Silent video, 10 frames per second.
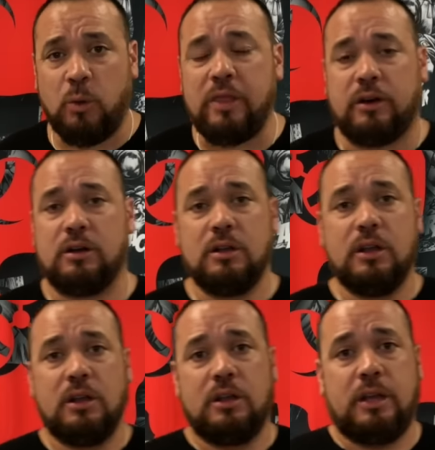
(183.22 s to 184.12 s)
weather.
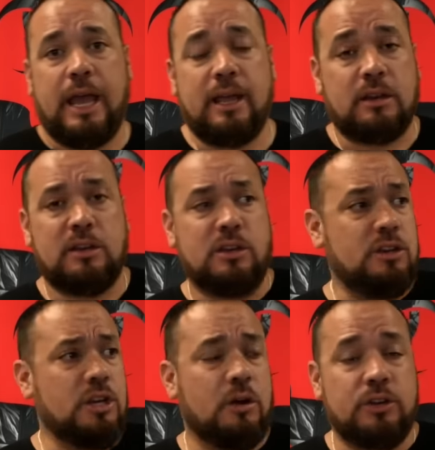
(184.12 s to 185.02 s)
Hey,
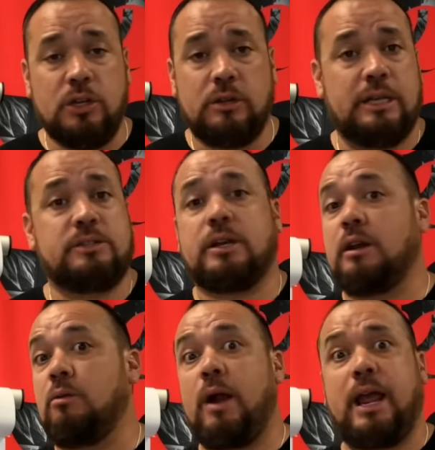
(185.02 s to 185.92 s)
you know, is it
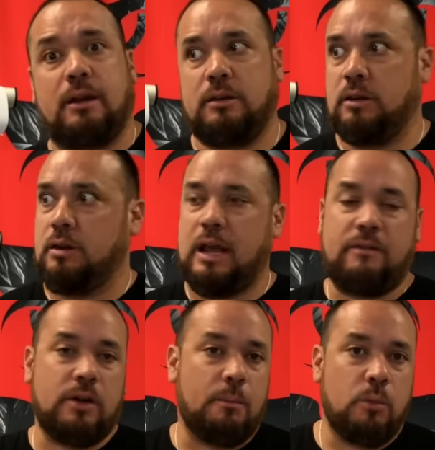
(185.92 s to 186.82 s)
gonna rain? Do you
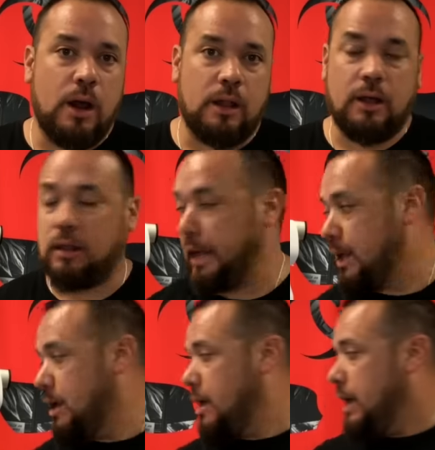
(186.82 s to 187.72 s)
have an umbrella? Like,
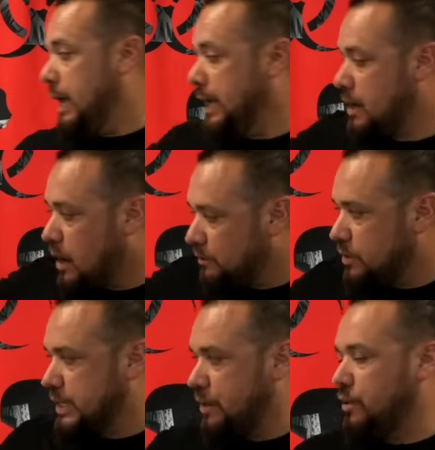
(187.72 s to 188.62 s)
it
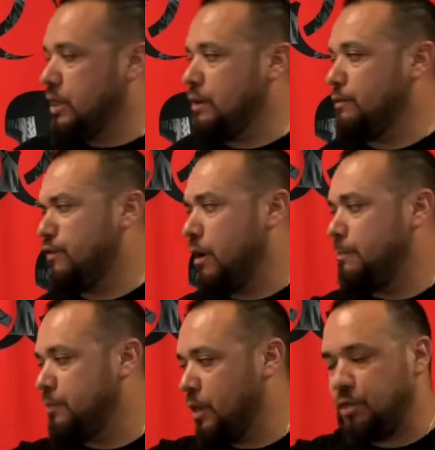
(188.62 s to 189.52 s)
covers everything
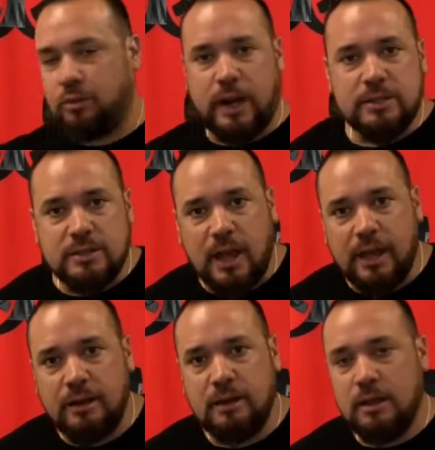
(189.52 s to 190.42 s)
from the threat
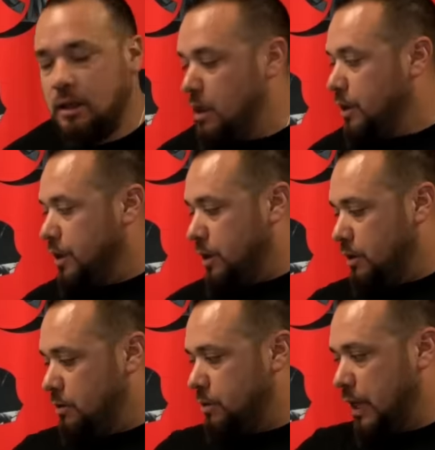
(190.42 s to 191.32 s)
side, you
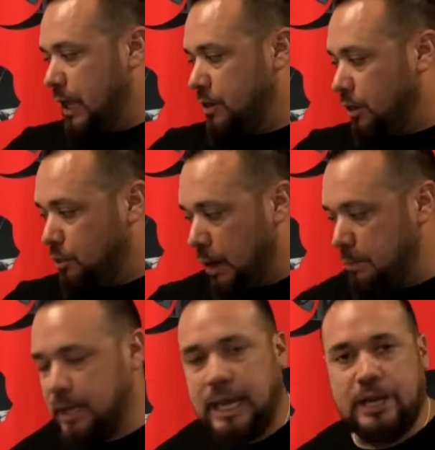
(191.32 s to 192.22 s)
know, the
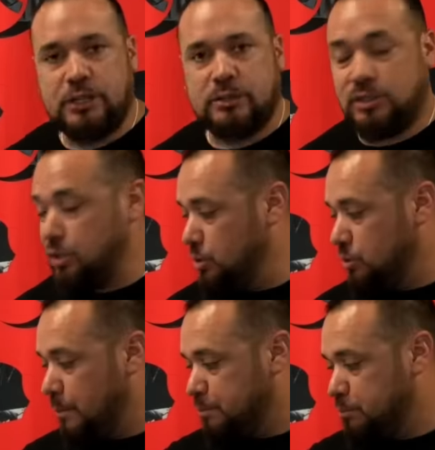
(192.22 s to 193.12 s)
threat mitigation,
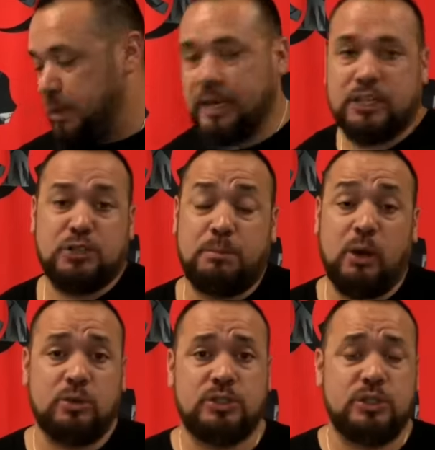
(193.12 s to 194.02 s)
to being
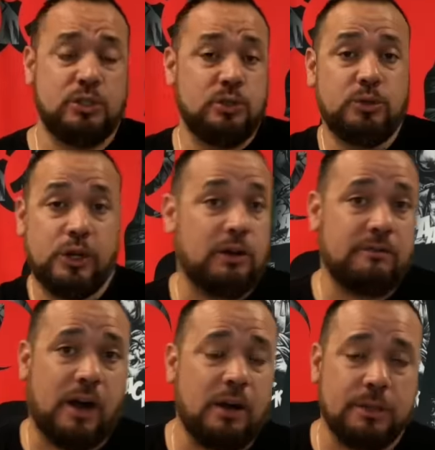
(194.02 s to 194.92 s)
exposed to your
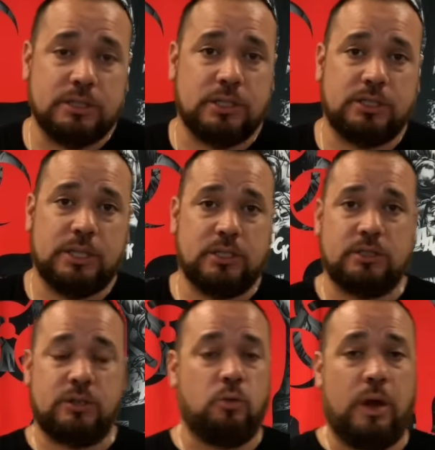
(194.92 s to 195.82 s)
environment, such
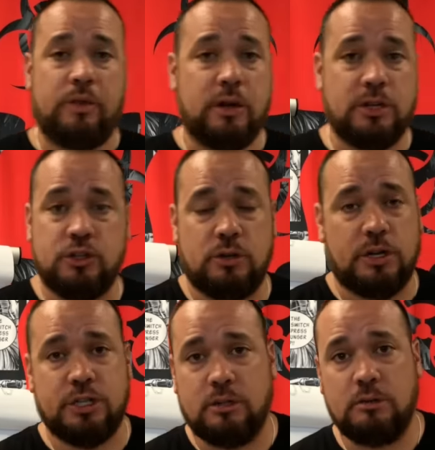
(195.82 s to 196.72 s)
as weather,
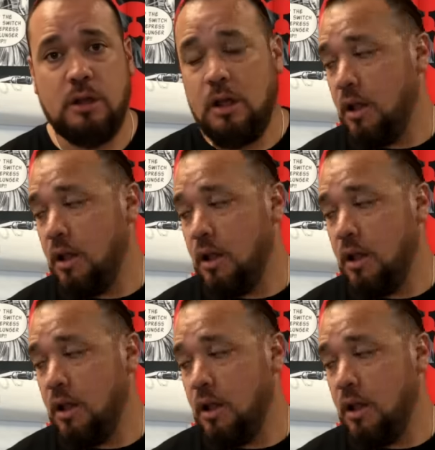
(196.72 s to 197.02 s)
construction,